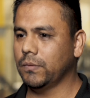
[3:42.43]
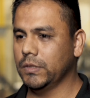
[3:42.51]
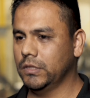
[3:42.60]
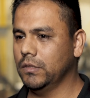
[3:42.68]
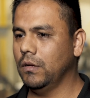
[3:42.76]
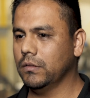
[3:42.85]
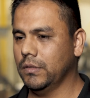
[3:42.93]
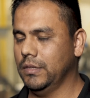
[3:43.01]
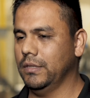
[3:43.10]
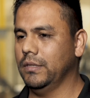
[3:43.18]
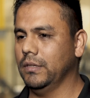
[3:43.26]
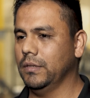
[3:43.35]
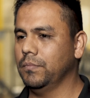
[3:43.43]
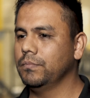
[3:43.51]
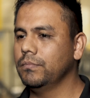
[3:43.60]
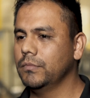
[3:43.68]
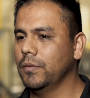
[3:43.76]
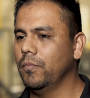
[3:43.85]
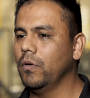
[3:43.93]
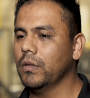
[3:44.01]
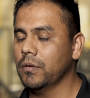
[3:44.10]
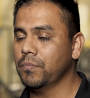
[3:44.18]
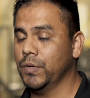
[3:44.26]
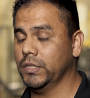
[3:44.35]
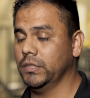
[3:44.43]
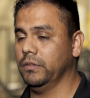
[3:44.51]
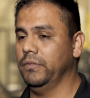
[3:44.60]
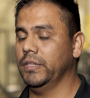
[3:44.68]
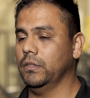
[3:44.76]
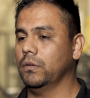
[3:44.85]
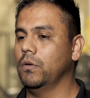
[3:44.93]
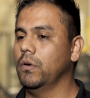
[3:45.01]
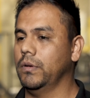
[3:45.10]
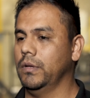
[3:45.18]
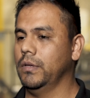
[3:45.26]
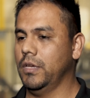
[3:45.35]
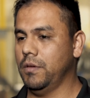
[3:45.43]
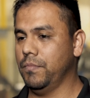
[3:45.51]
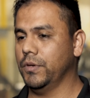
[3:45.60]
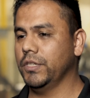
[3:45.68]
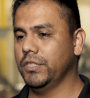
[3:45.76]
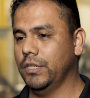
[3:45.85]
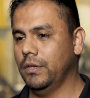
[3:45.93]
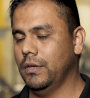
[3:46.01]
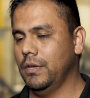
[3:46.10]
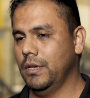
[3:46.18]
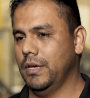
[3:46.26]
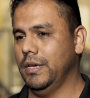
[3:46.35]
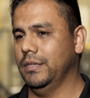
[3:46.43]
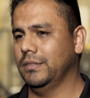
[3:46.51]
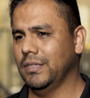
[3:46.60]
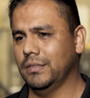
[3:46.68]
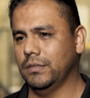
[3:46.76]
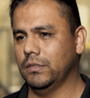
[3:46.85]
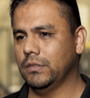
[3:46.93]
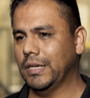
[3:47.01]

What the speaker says: a result, the Welding Pressure Vessel Code emerged. And since